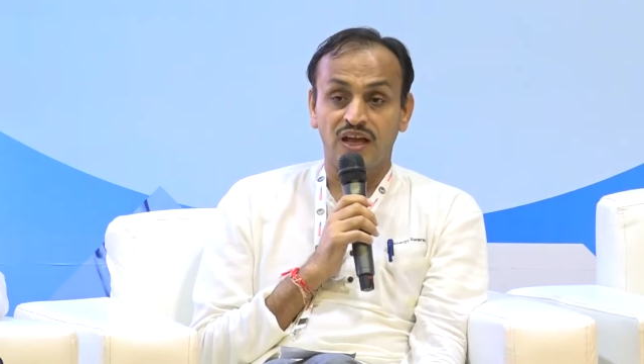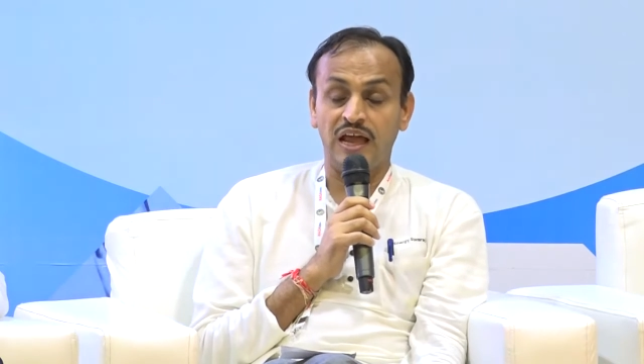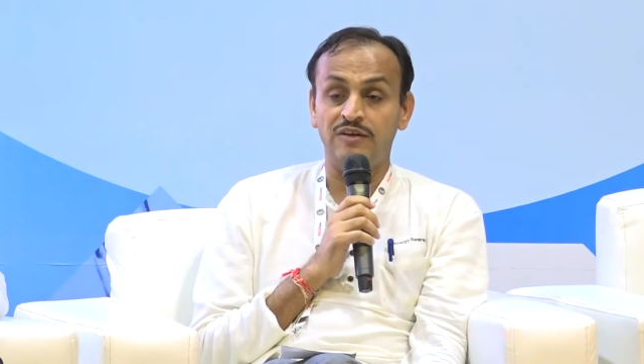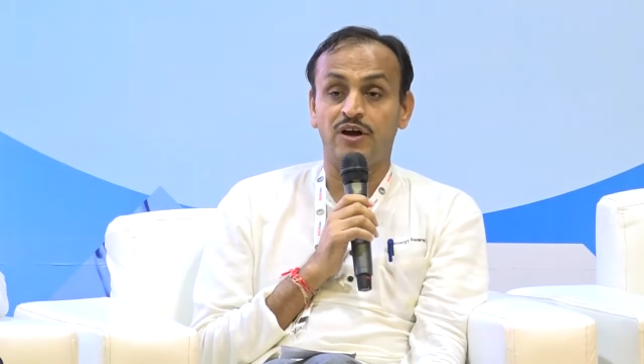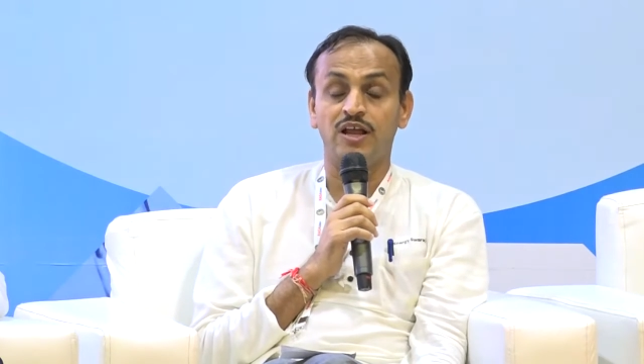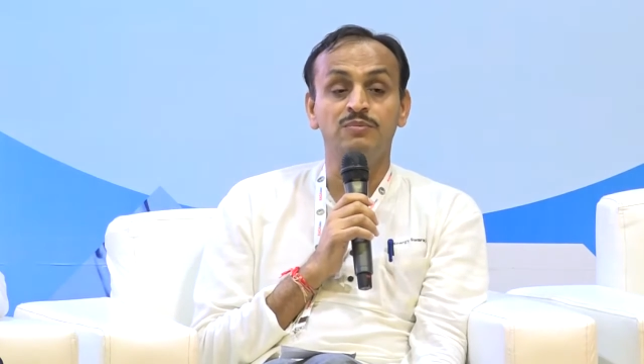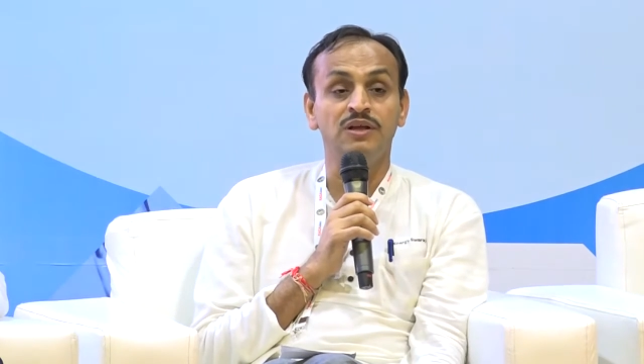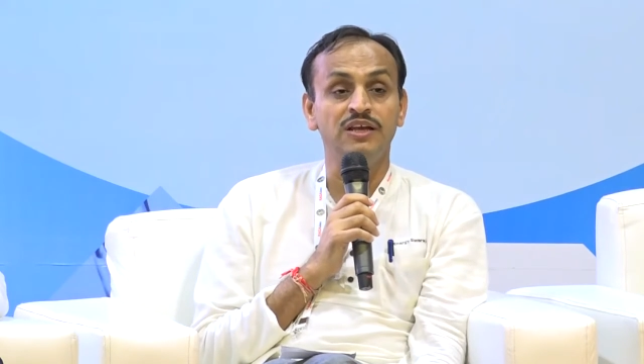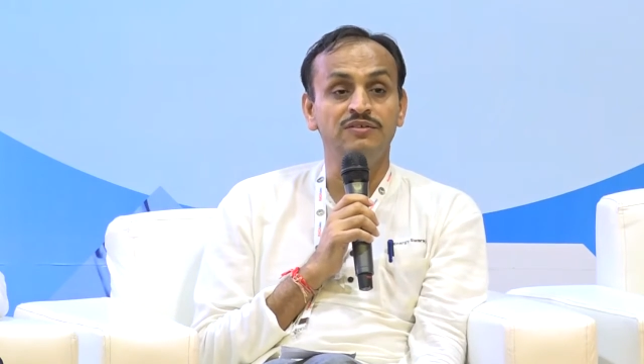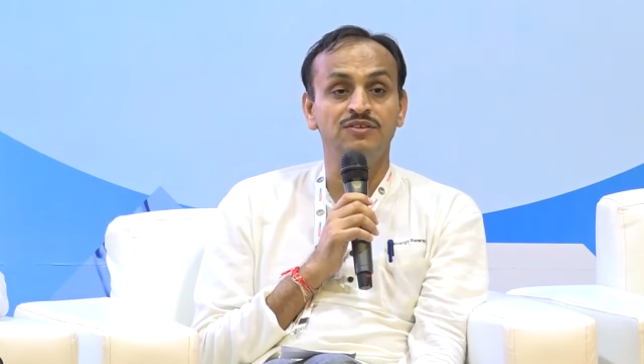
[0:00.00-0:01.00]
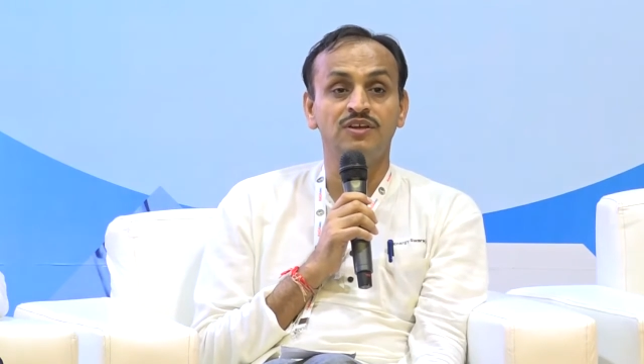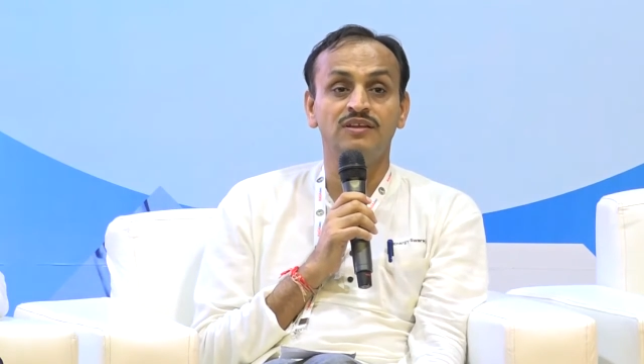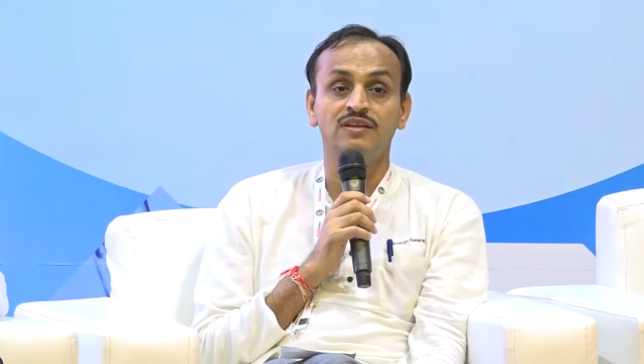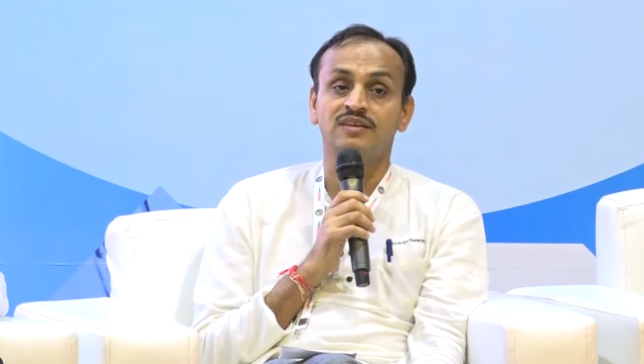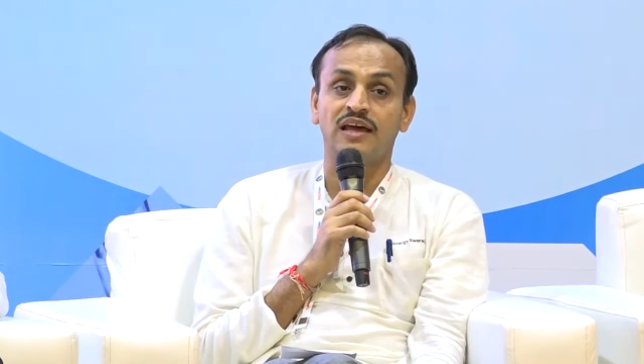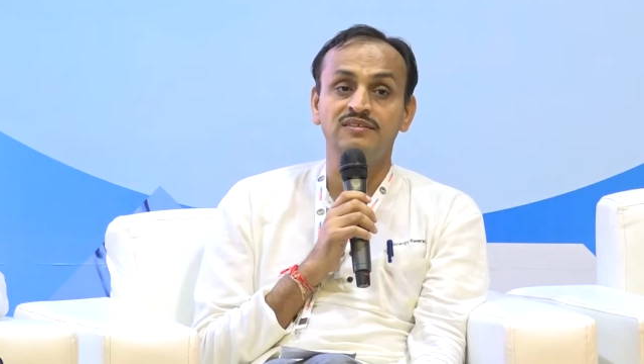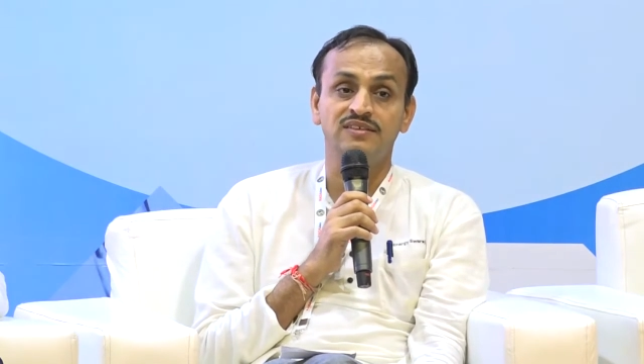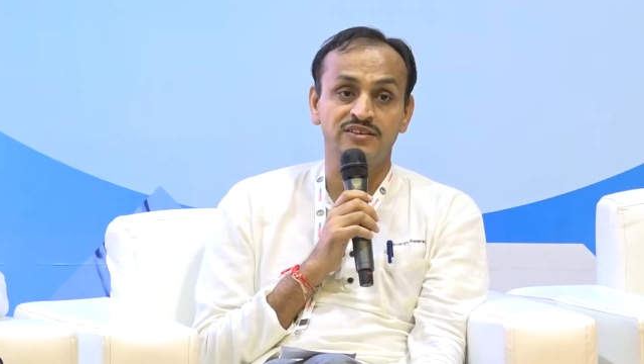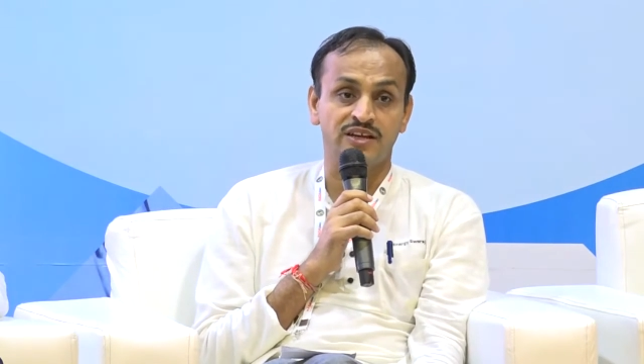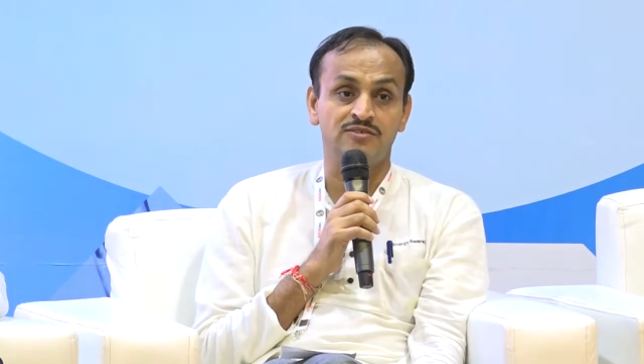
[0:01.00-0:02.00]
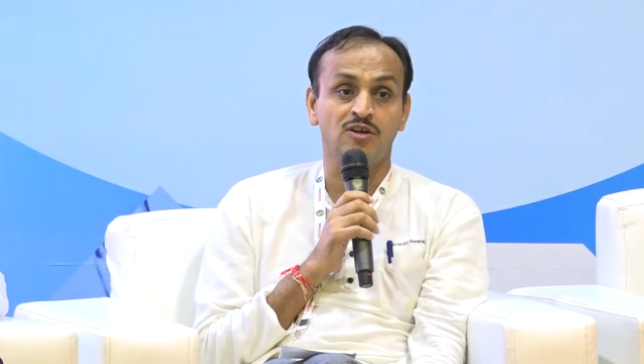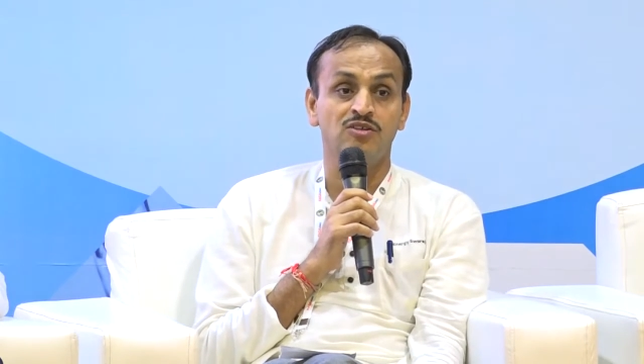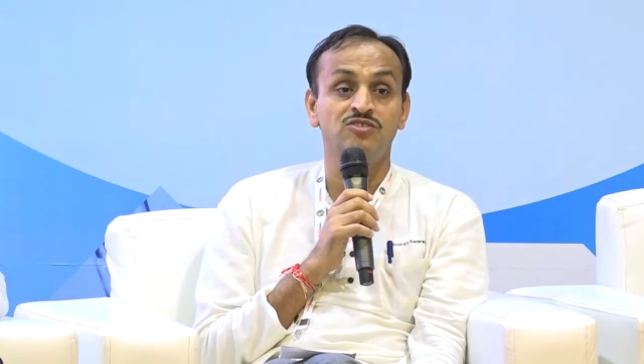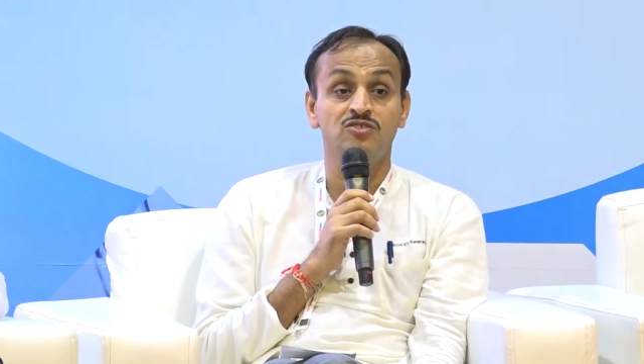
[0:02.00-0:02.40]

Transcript: And what I believe is that the science and technology